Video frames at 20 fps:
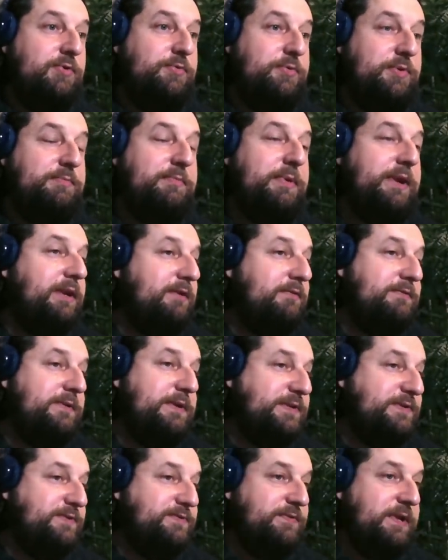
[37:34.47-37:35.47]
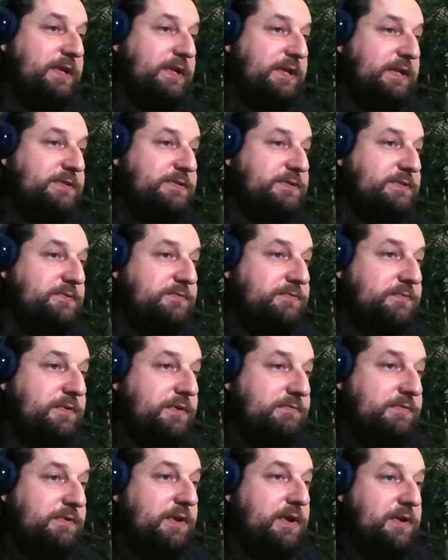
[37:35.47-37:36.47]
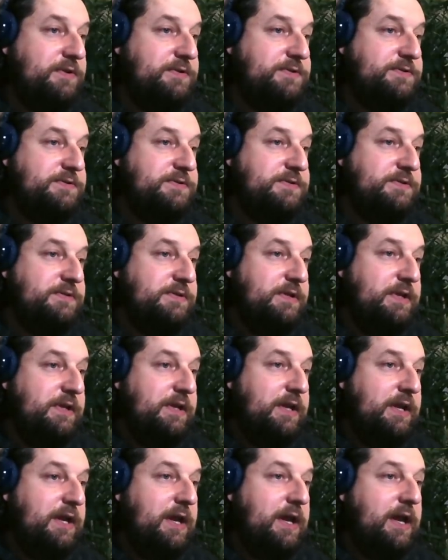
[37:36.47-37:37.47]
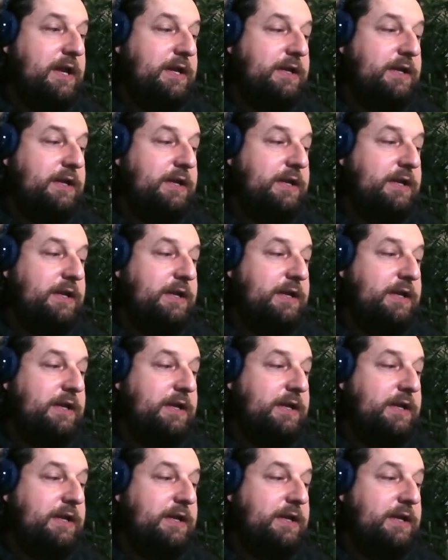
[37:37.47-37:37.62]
with many of these feelings of of loss, yes.